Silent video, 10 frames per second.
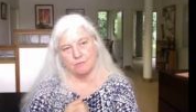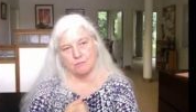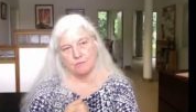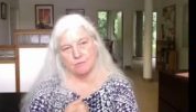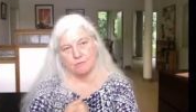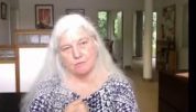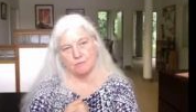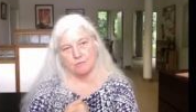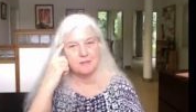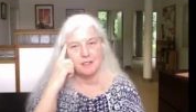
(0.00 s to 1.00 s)
You don't want to be
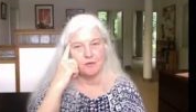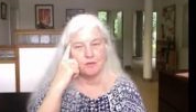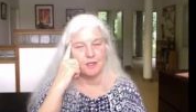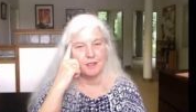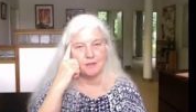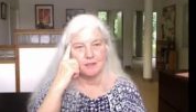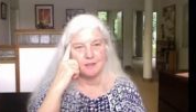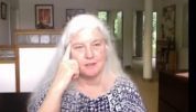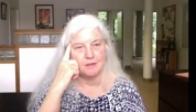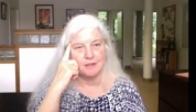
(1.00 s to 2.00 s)
sitting there thinking,
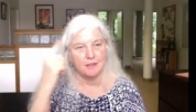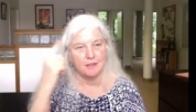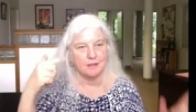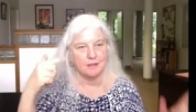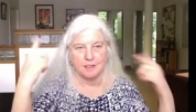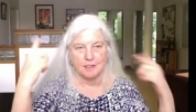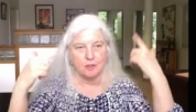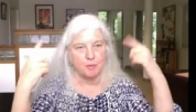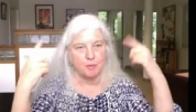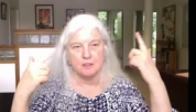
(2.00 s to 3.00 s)
thinking, thinking, thinking,
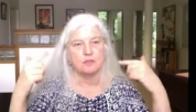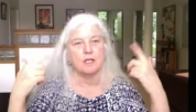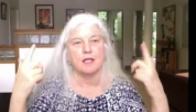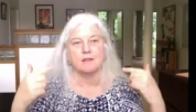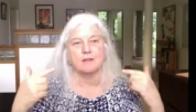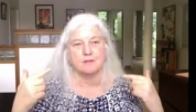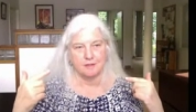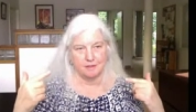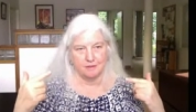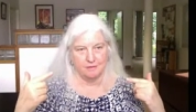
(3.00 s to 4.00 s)
looping because you're not
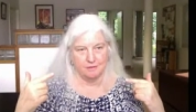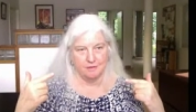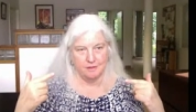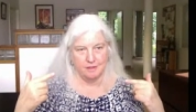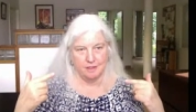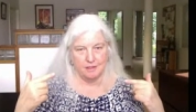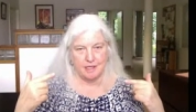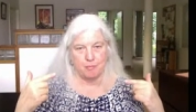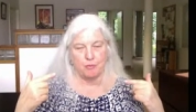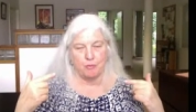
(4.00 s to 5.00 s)
listening at
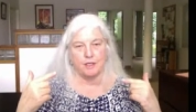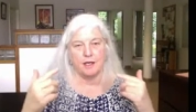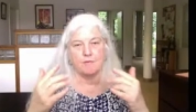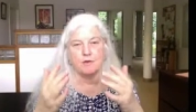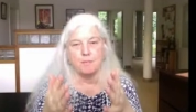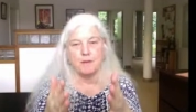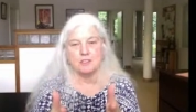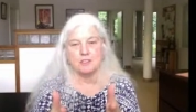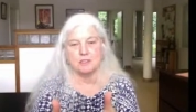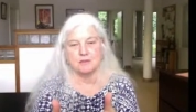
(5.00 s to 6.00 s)
that point. Every
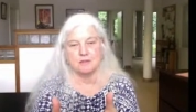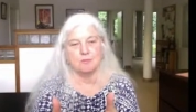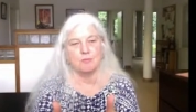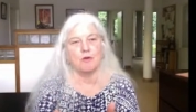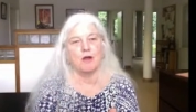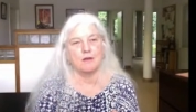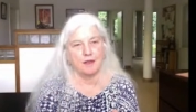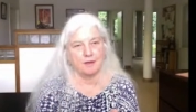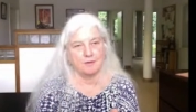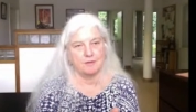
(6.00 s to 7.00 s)
patient is
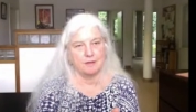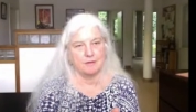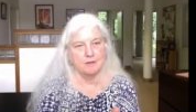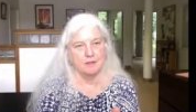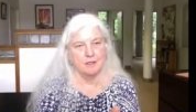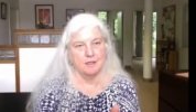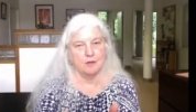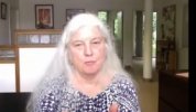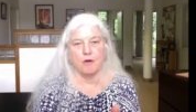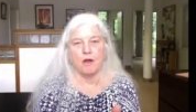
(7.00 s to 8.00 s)
broadcasting.
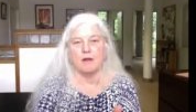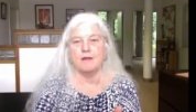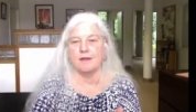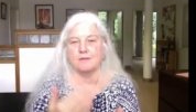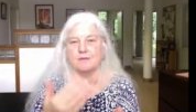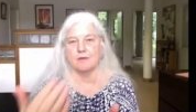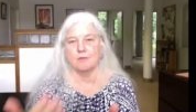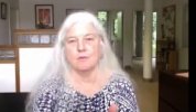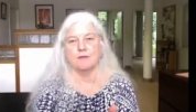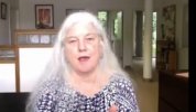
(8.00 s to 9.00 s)
They're broadcasting
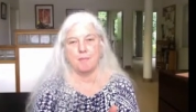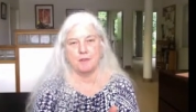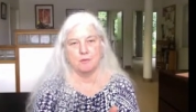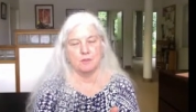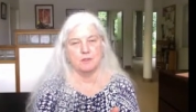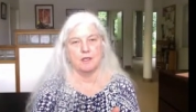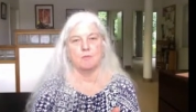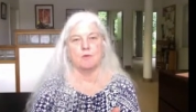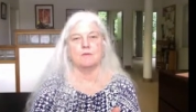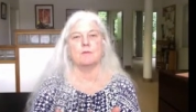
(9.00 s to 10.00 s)
what's happening with
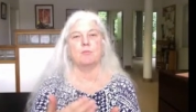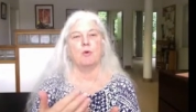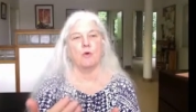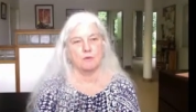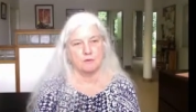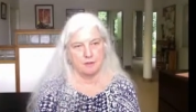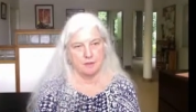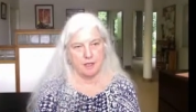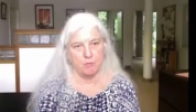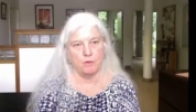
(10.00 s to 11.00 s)
them, what's important to
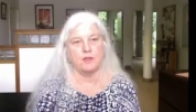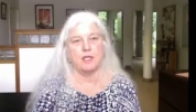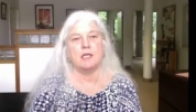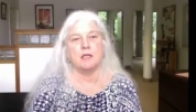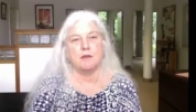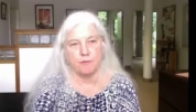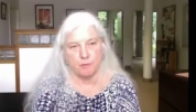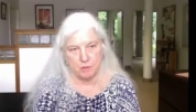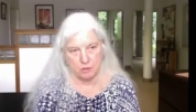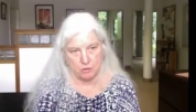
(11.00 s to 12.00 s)
them, what they need
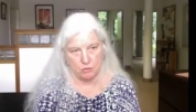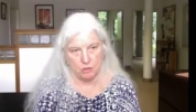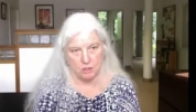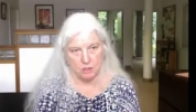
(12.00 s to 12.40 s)
from you.